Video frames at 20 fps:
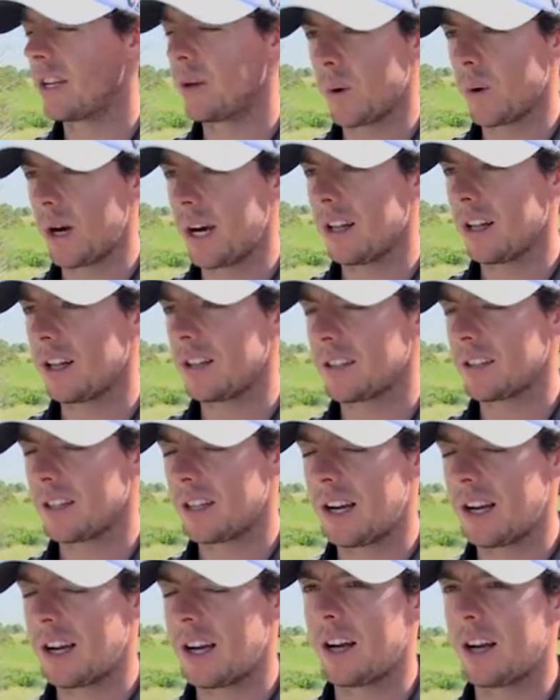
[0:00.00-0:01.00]
well,
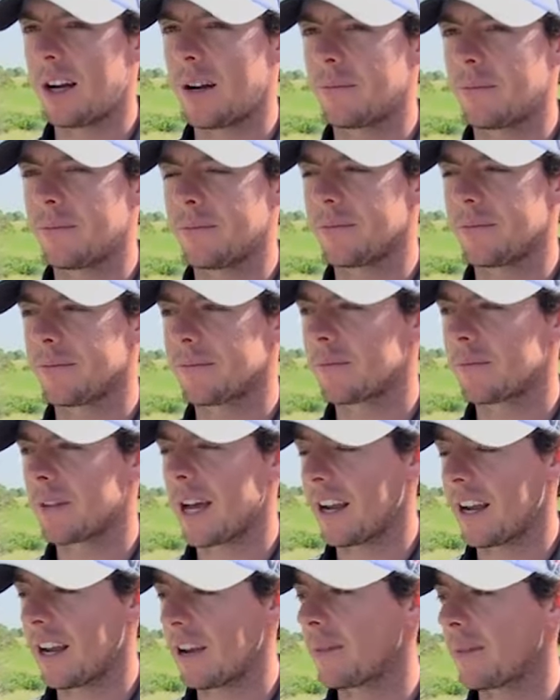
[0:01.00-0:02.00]

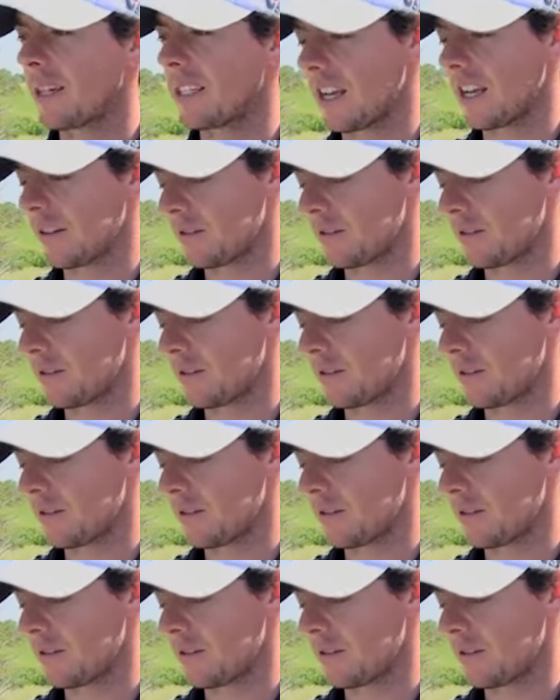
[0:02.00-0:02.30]
and give myself